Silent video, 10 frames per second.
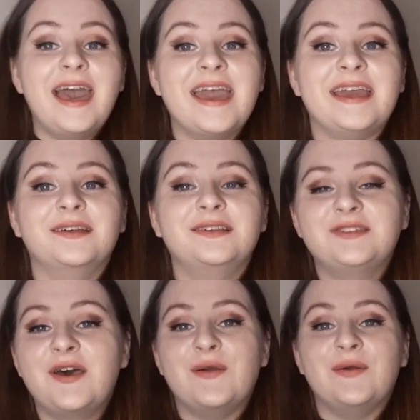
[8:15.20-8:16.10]
Okay,
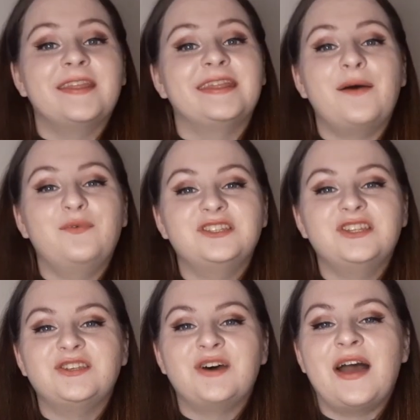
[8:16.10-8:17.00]
so that was
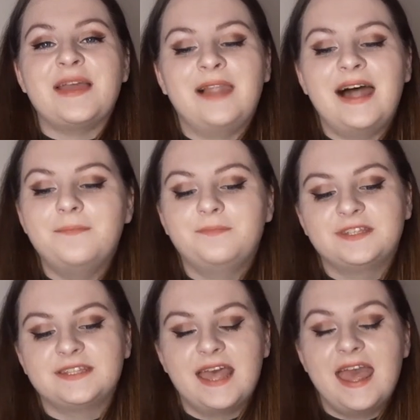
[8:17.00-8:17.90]
the time
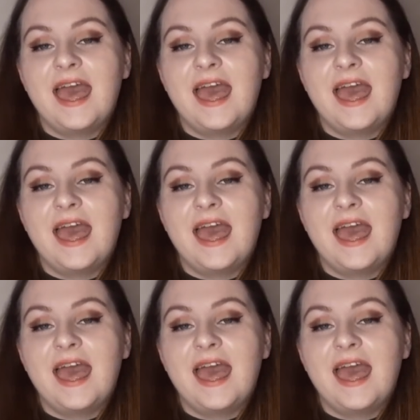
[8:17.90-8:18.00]
lapse,